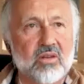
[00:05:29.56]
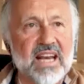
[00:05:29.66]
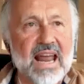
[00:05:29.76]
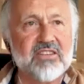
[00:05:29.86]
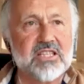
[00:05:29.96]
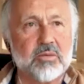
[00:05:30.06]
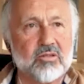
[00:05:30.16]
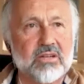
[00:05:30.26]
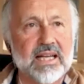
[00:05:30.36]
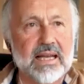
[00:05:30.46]
of
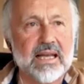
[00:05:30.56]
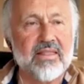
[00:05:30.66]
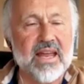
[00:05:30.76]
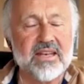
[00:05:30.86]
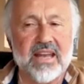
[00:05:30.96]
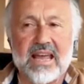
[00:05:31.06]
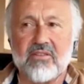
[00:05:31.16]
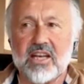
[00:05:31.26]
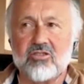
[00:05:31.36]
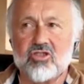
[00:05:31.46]
inevitable, really. And then
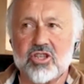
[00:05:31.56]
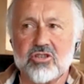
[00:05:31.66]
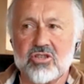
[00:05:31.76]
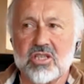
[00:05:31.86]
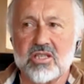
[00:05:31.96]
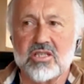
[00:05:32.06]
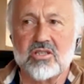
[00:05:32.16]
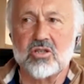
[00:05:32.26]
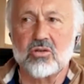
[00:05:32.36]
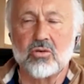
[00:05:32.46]
David introduced us
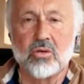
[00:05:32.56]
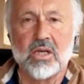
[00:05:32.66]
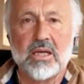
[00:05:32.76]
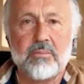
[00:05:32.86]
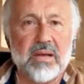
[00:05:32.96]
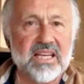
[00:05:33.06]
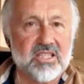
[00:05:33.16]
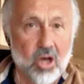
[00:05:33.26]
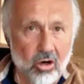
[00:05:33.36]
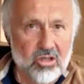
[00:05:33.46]
to Pete
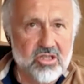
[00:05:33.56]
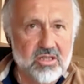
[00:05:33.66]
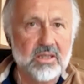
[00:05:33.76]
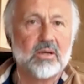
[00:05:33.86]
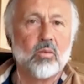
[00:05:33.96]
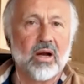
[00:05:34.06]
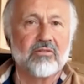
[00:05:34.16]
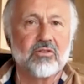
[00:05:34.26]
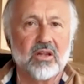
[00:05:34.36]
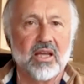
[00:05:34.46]
Tonks, one
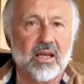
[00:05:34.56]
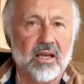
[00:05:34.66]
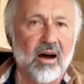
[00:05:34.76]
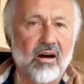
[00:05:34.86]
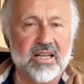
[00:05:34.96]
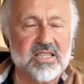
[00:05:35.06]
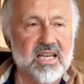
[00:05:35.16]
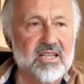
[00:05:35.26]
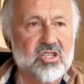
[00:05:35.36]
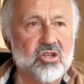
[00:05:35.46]
of the
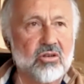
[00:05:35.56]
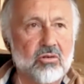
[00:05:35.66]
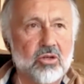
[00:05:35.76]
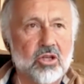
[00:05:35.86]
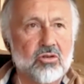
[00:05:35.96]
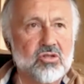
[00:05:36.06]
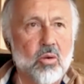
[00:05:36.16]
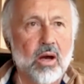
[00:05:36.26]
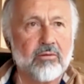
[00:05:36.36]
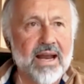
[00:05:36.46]
architects you use
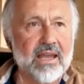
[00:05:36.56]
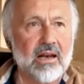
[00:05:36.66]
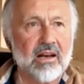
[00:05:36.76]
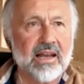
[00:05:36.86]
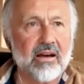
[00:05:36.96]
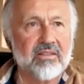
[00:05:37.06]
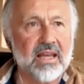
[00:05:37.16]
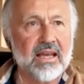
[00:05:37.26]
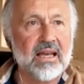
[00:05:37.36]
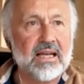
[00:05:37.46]
quite regularly, I
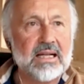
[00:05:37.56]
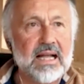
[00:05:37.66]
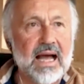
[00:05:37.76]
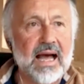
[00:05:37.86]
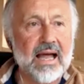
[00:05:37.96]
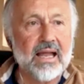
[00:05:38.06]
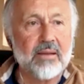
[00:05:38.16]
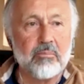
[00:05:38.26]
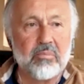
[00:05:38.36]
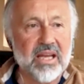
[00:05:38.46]
think.
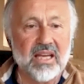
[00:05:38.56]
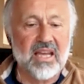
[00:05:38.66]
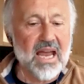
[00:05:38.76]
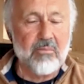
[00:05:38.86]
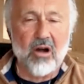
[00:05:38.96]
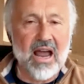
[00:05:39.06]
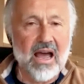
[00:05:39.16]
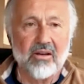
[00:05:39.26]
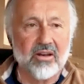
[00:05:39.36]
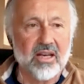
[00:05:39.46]
And Pete came
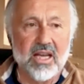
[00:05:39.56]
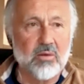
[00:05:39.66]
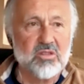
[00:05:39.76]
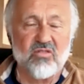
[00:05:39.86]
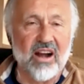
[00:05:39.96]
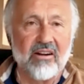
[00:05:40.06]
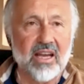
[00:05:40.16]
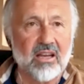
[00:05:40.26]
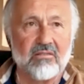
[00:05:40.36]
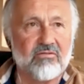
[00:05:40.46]
round and he was
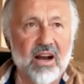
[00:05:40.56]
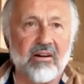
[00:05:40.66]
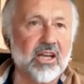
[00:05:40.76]
very, very